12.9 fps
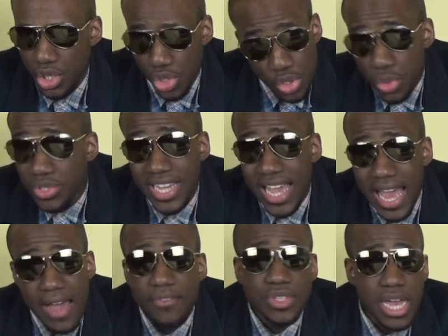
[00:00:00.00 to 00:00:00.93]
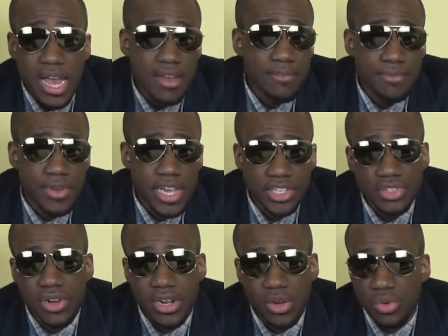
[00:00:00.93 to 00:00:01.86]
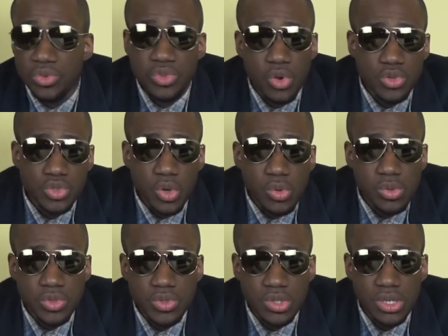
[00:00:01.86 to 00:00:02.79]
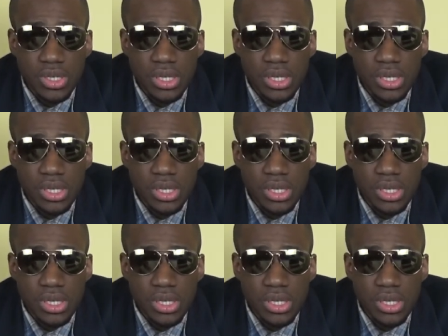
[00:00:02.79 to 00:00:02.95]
You don't have to have a striker who scores goals.